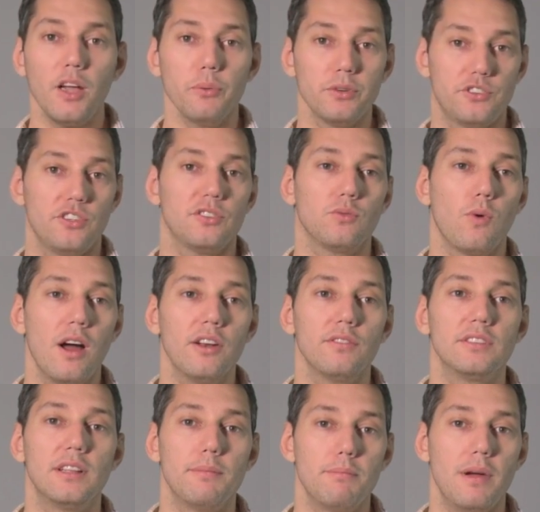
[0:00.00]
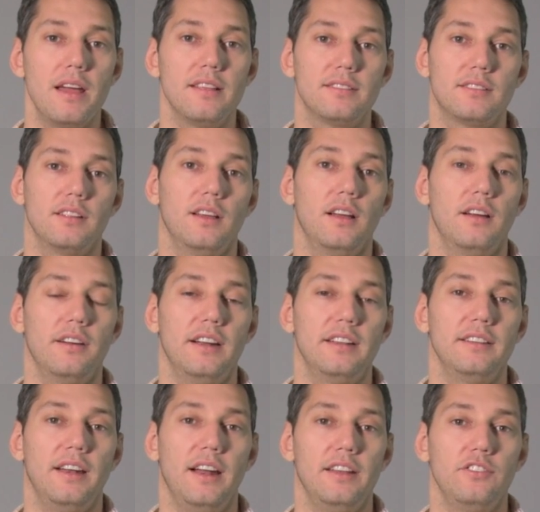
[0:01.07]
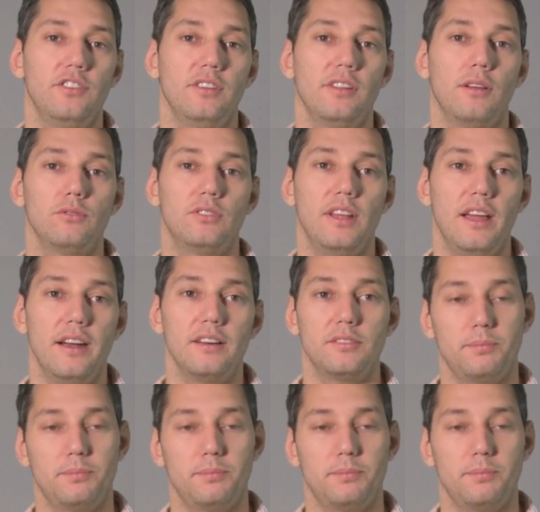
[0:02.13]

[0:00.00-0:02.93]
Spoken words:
which is one of the best render engines out there,